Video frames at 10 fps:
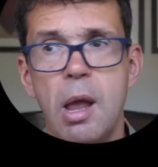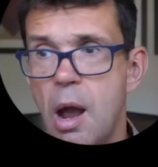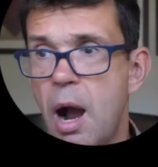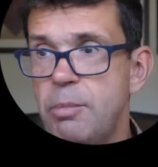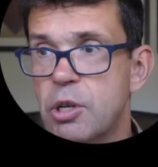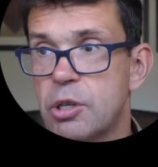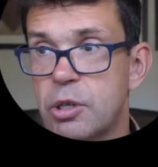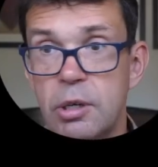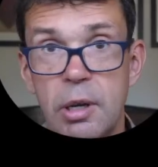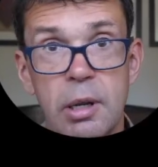I'm just
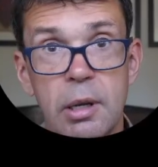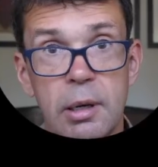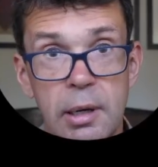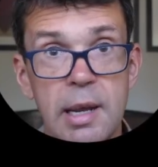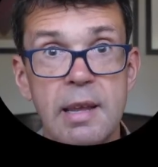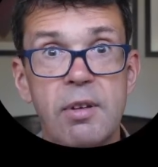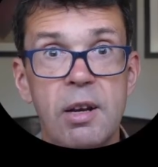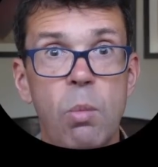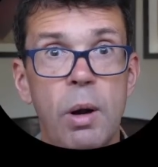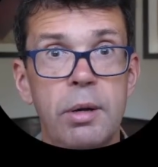going to leave it
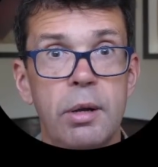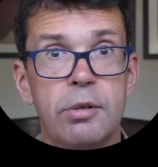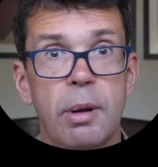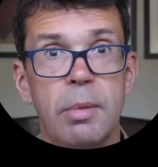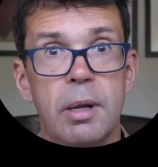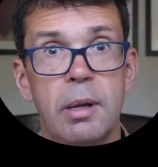in 1 no trump.